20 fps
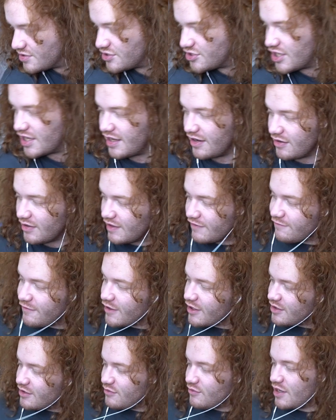a channel I
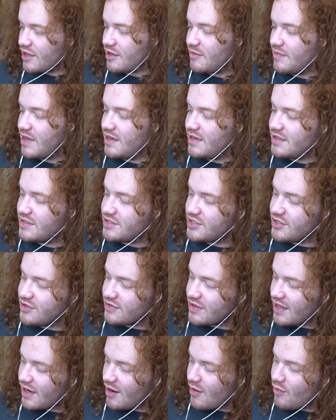fucking recommended to
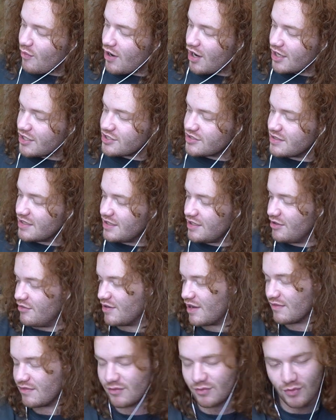you that I watched that you
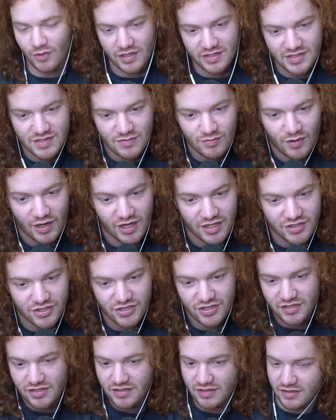never once
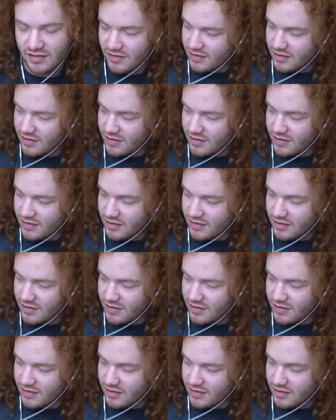watched.